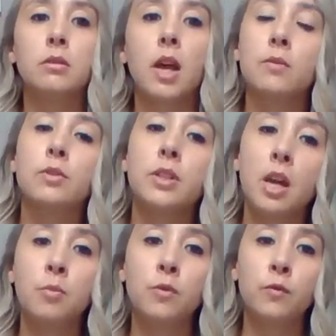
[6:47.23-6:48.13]
I will
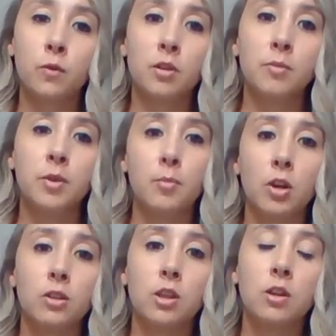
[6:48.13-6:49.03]
now perform the
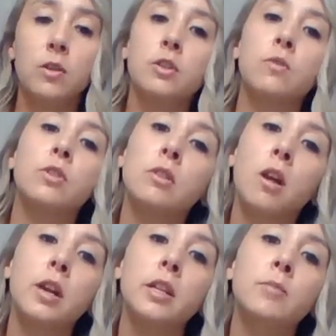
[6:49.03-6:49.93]
Barlow and
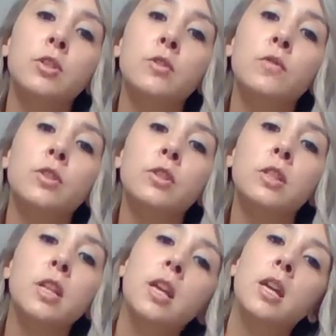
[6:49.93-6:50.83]
Ortolani maneuvers,